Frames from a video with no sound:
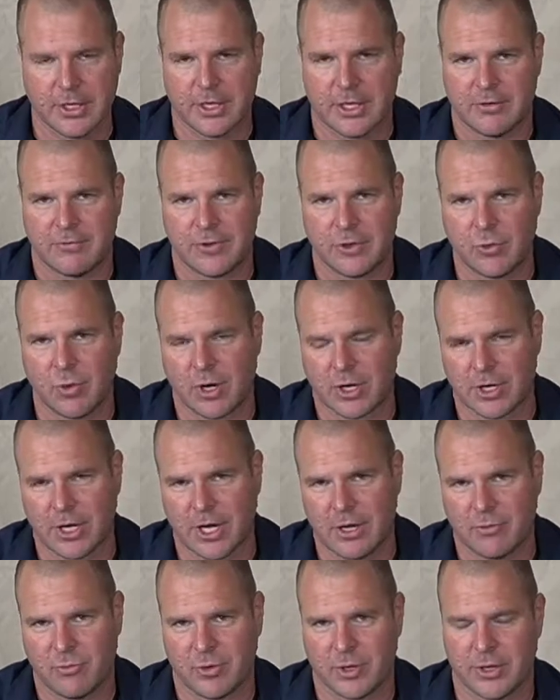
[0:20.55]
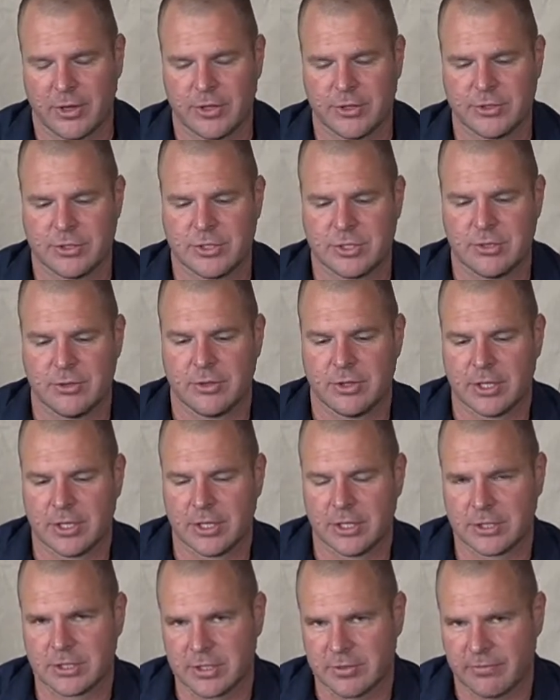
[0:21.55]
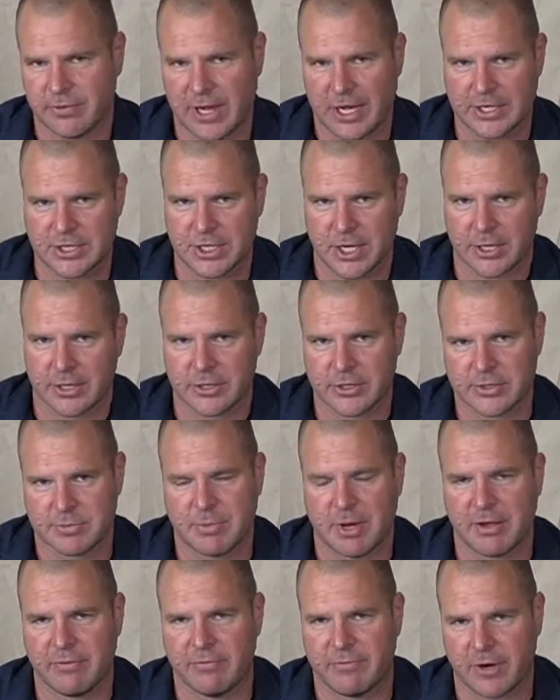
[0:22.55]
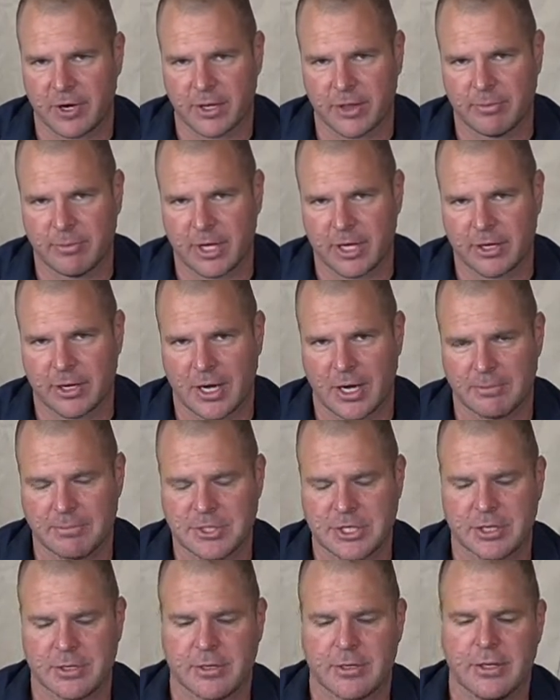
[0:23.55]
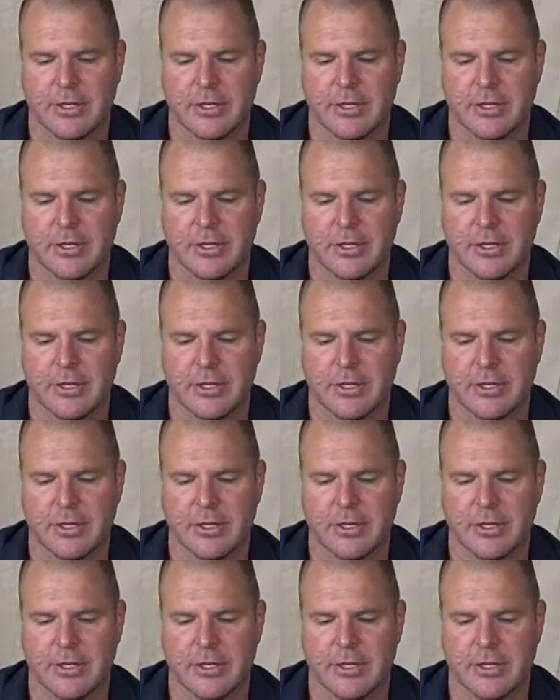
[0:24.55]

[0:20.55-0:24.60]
If you are not one of those two things, the flash hider is by far the better option.